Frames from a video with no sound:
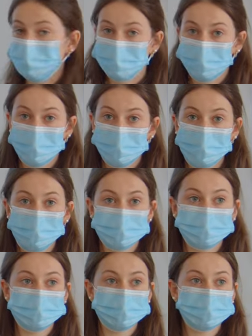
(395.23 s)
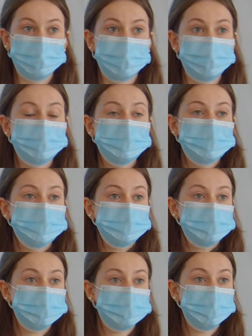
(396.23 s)
when there are babies is that
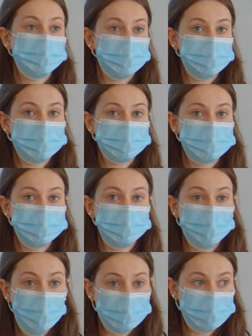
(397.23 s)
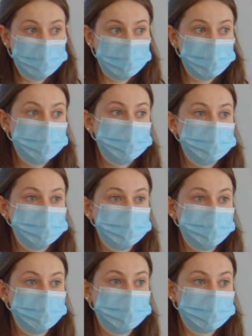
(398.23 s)
the mother is trying
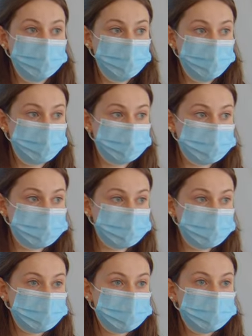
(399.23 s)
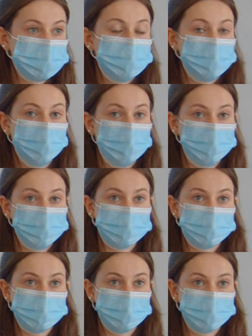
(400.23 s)
to increase um,
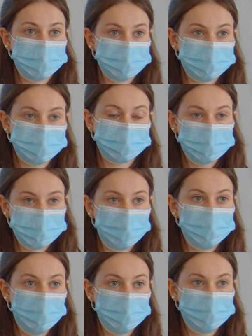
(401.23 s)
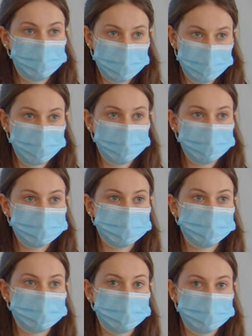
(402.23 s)
the, her amount of minerals
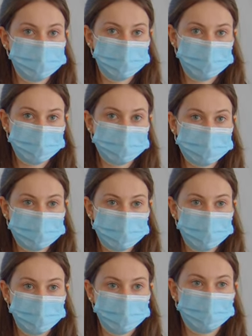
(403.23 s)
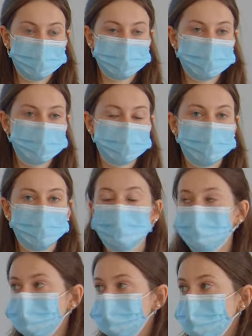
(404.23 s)
because they're depleted through lactation. And